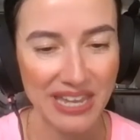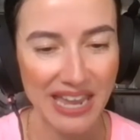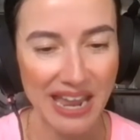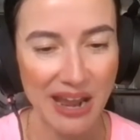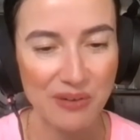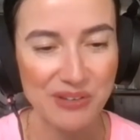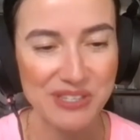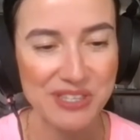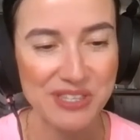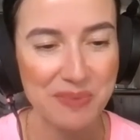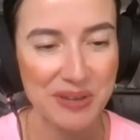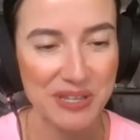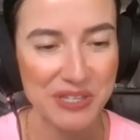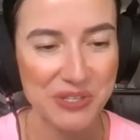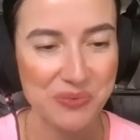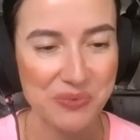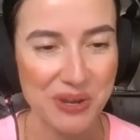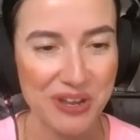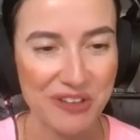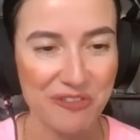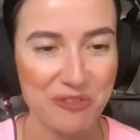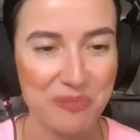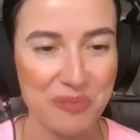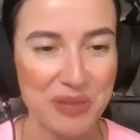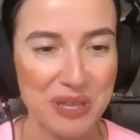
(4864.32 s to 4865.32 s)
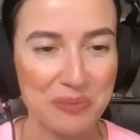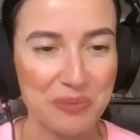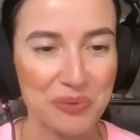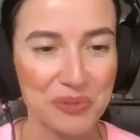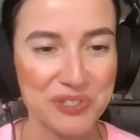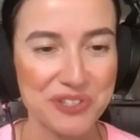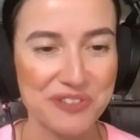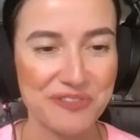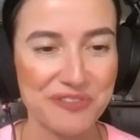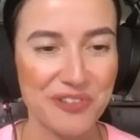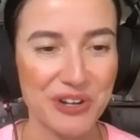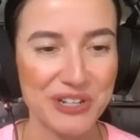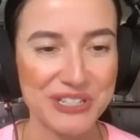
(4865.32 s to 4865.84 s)
how is the best way for people
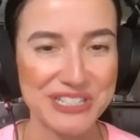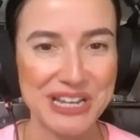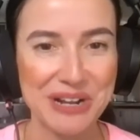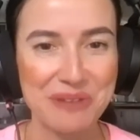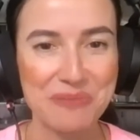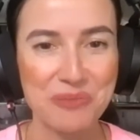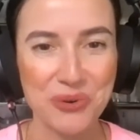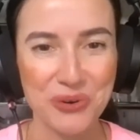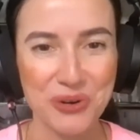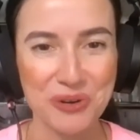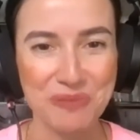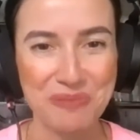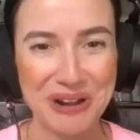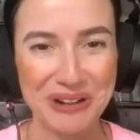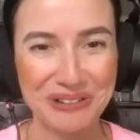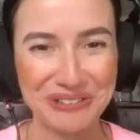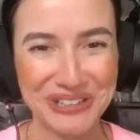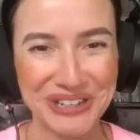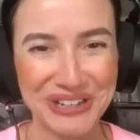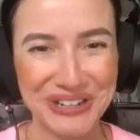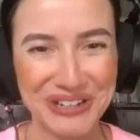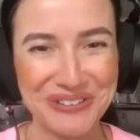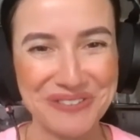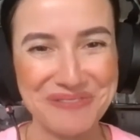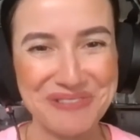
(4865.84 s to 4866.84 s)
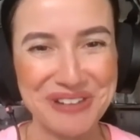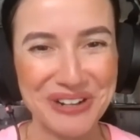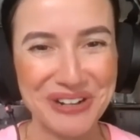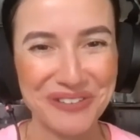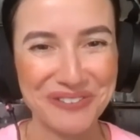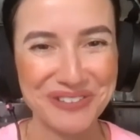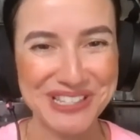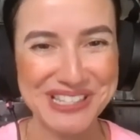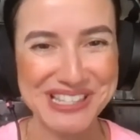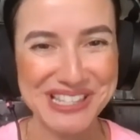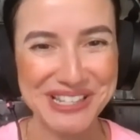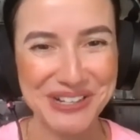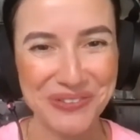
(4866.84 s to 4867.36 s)
to find out more about you? I mean,
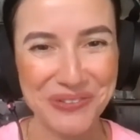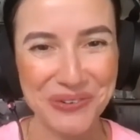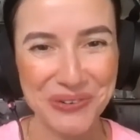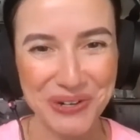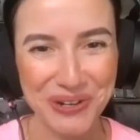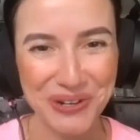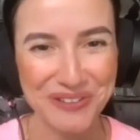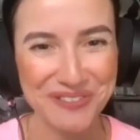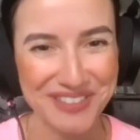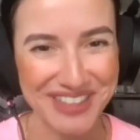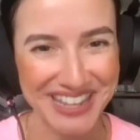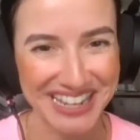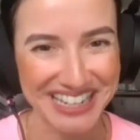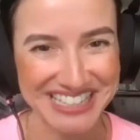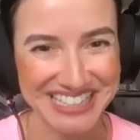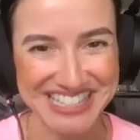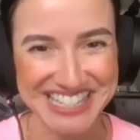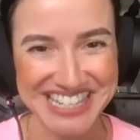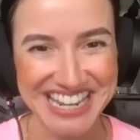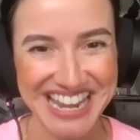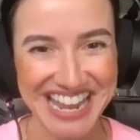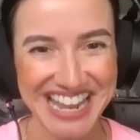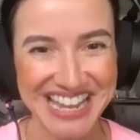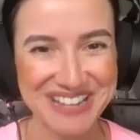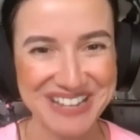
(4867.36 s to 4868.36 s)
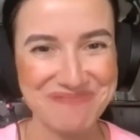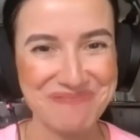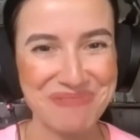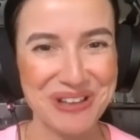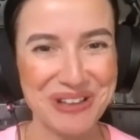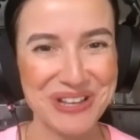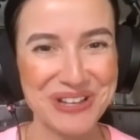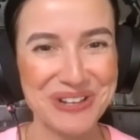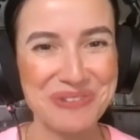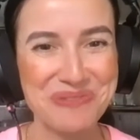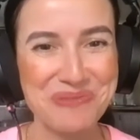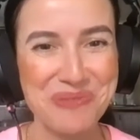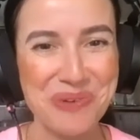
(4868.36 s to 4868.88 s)
obviously, you're all over the internet,
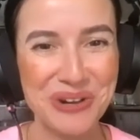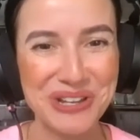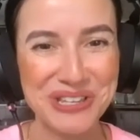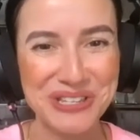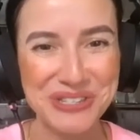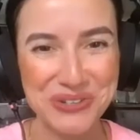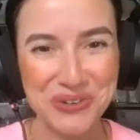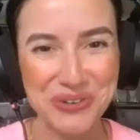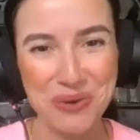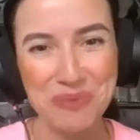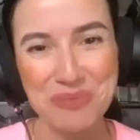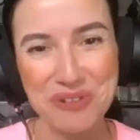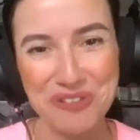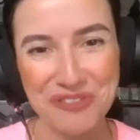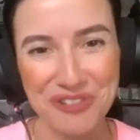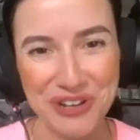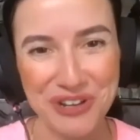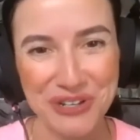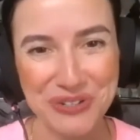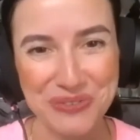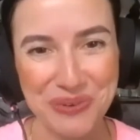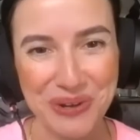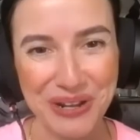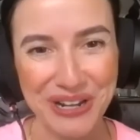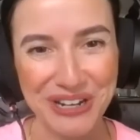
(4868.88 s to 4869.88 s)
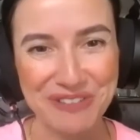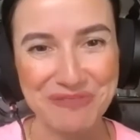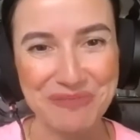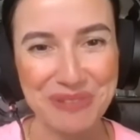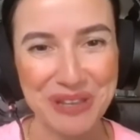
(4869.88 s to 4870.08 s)
but what is your preferred way of